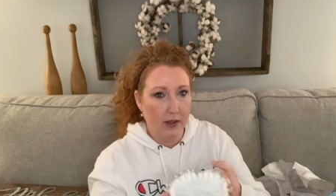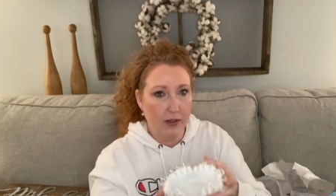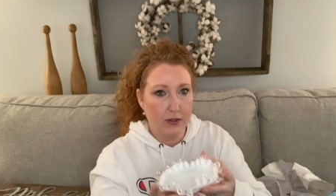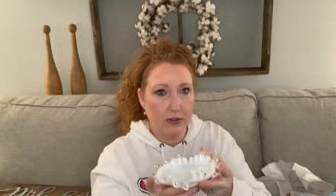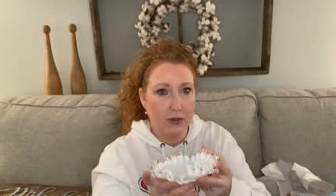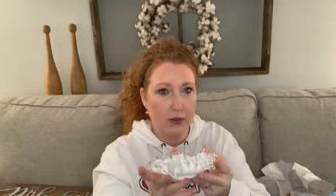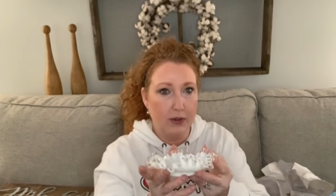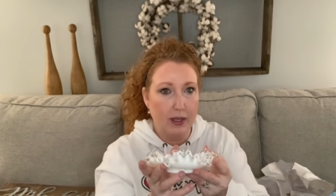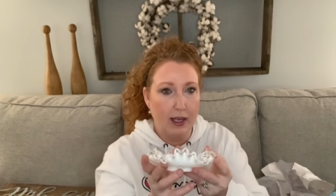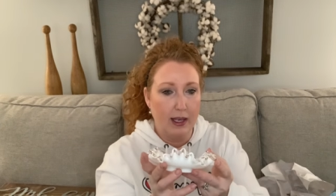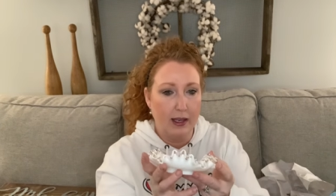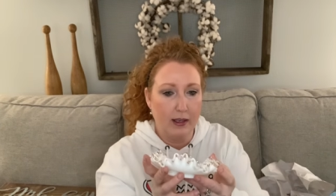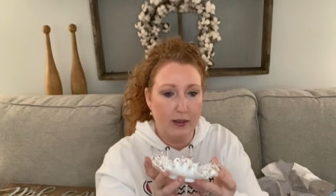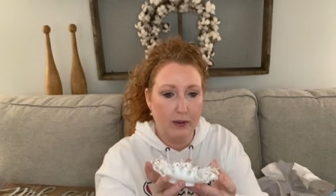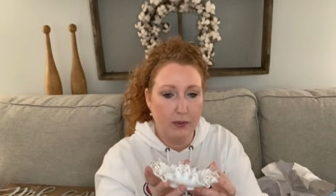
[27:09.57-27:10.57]
So
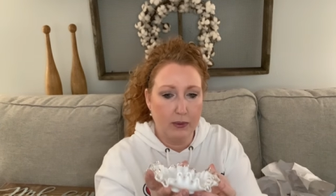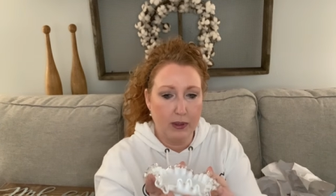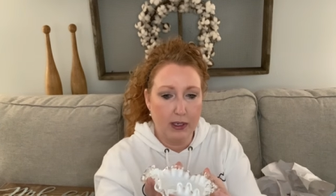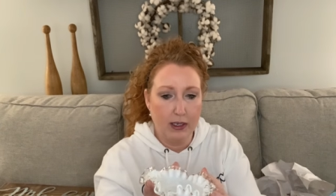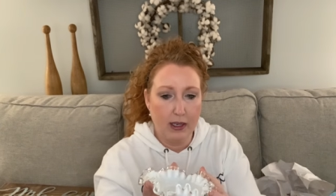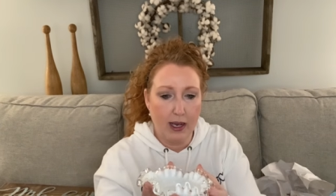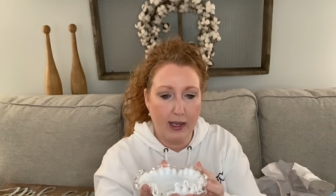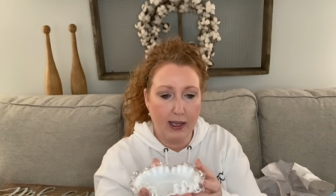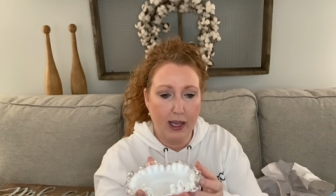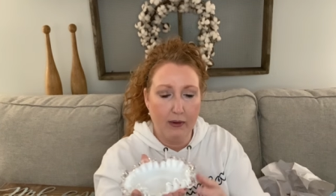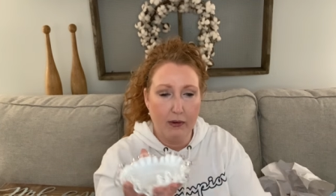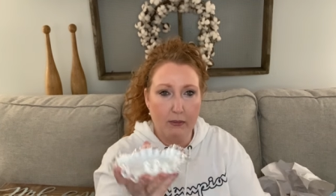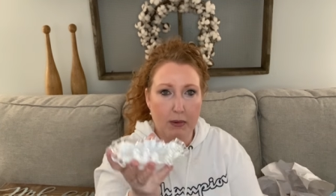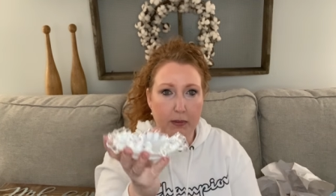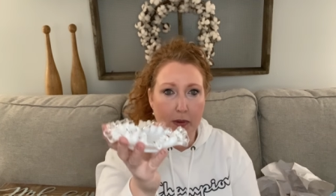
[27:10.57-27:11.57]
then, what did, I can't
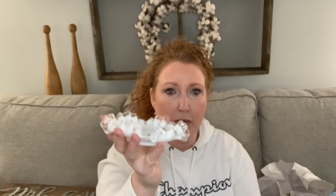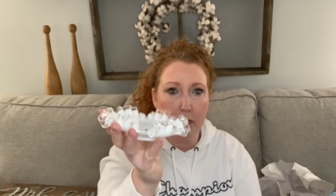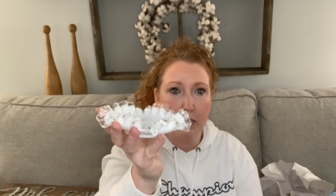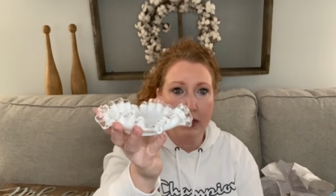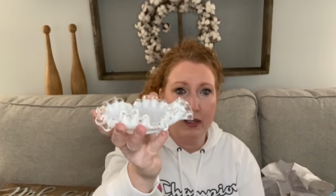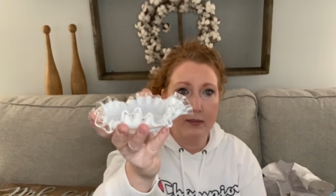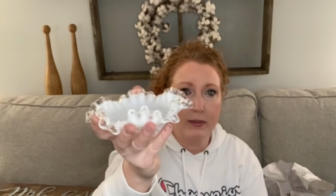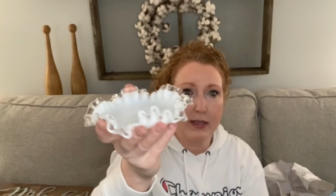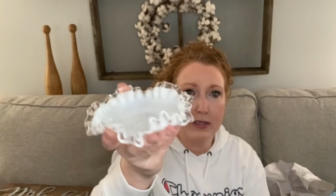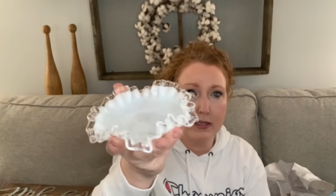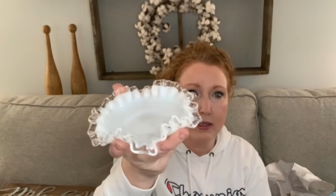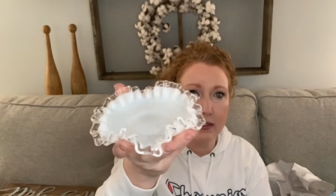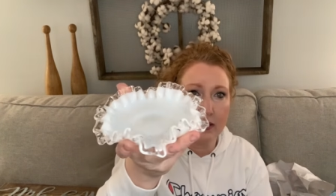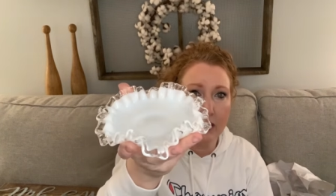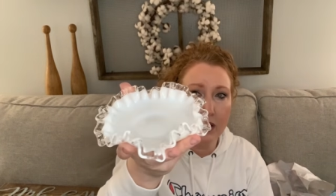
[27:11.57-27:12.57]
remember what my
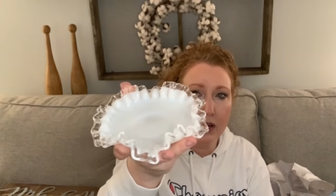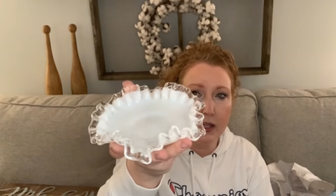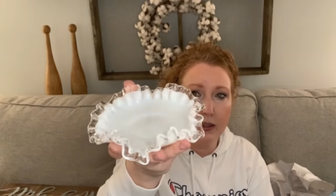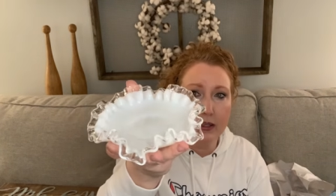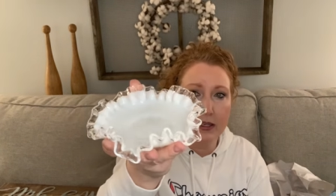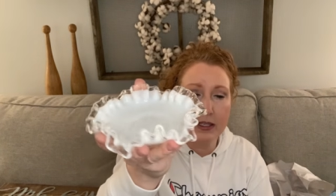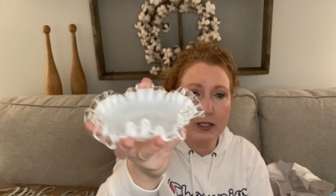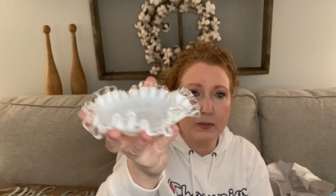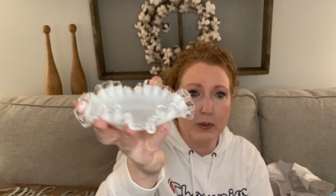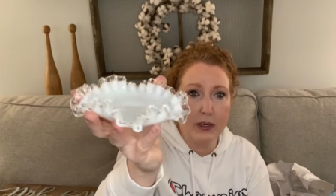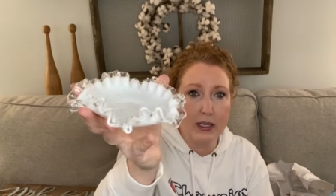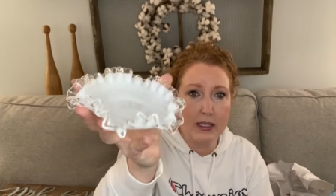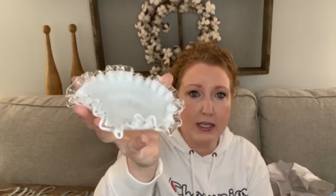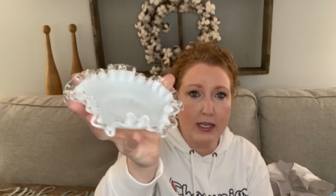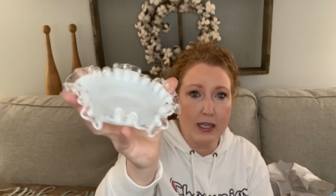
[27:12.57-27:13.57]
son called this, but
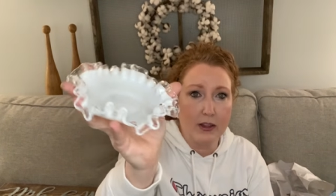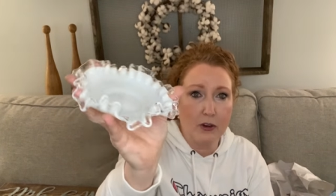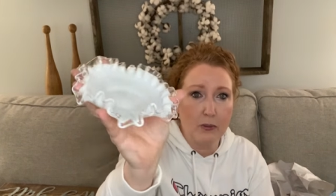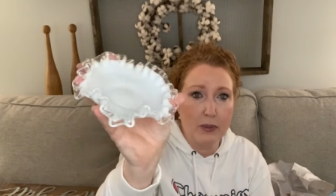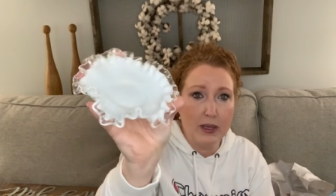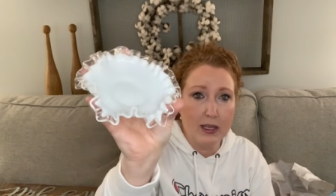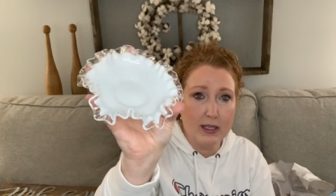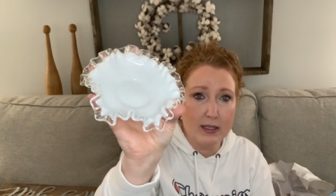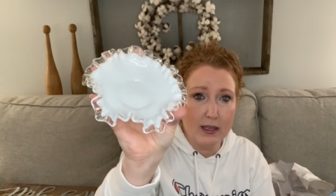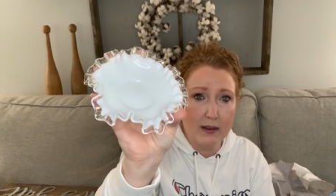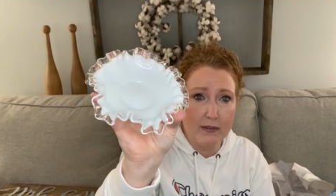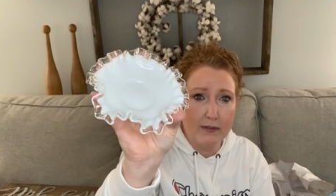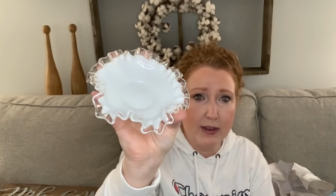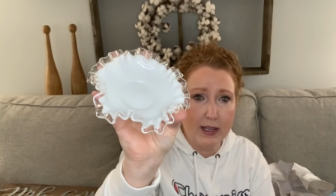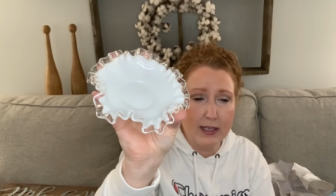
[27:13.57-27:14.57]
it's another piece
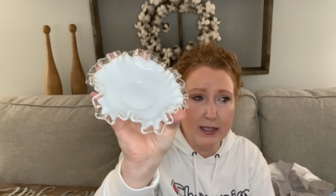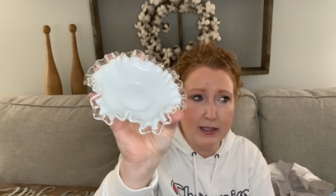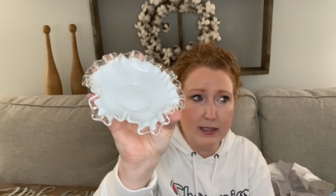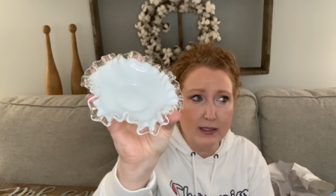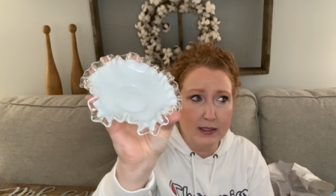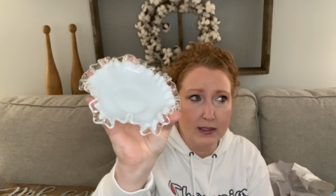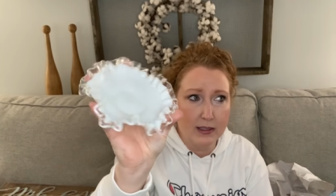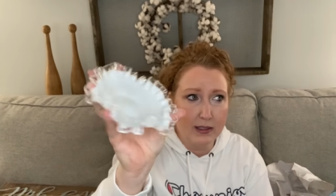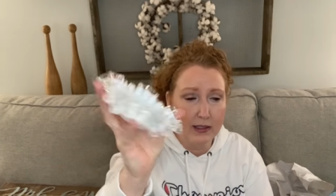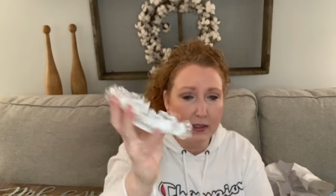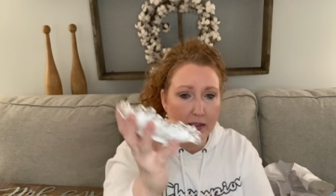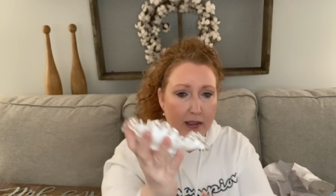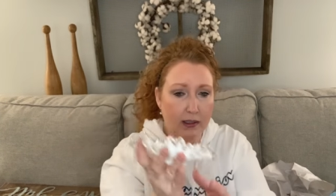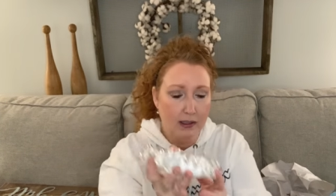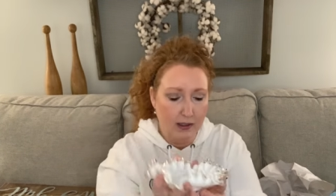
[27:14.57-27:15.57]
of Fenton
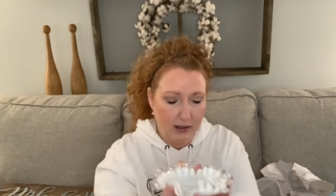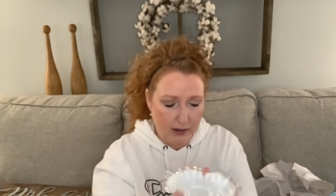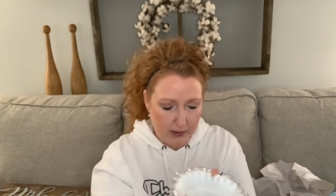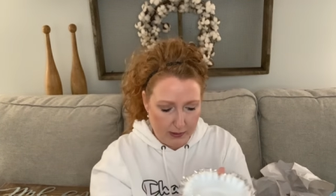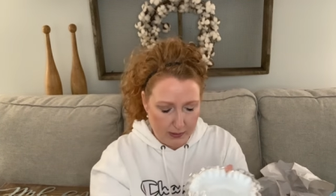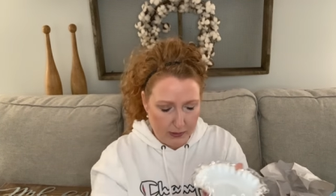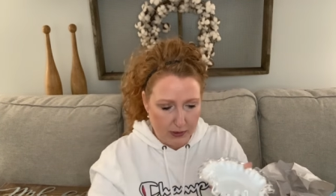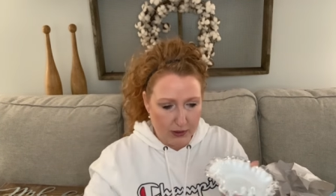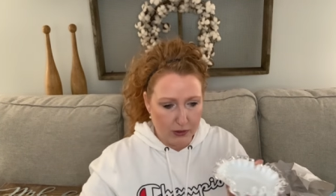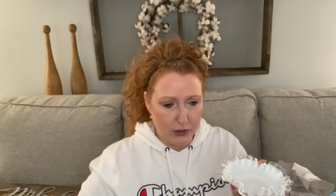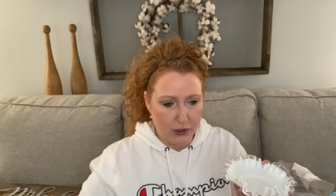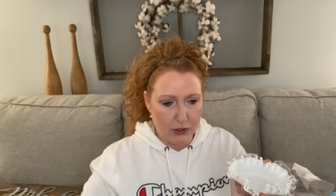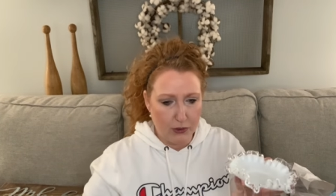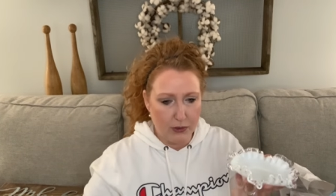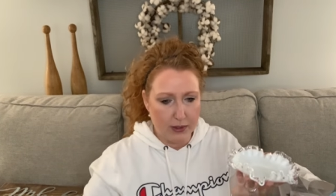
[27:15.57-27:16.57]
Oh,
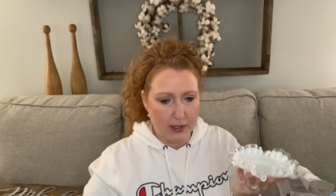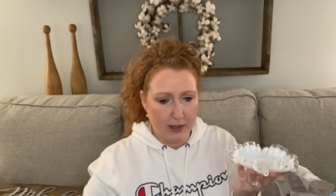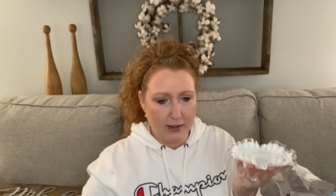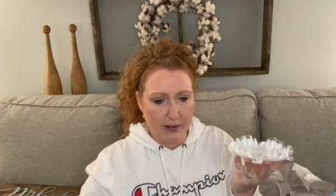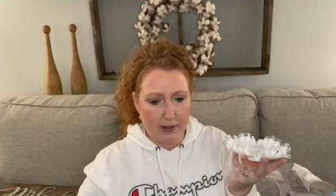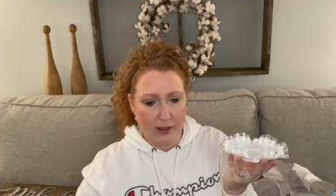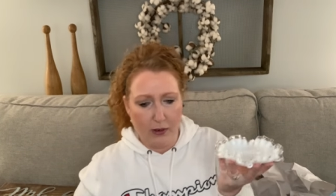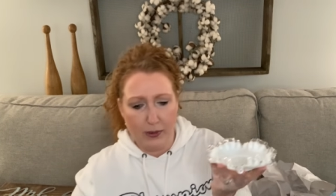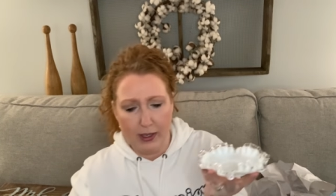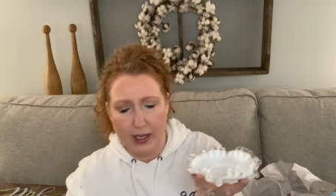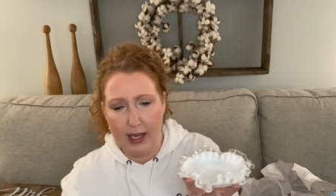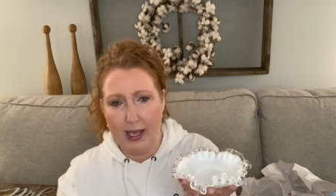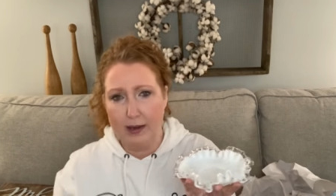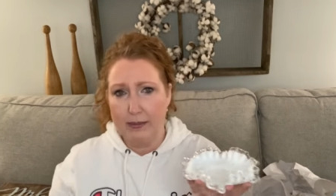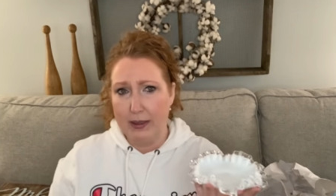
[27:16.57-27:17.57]
shoot. Oh, he
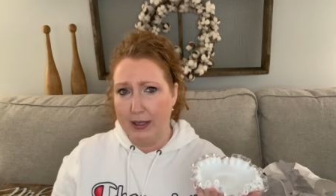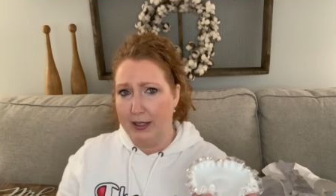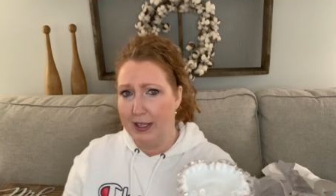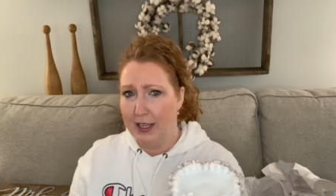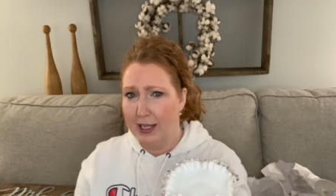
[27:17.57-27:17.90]
had me.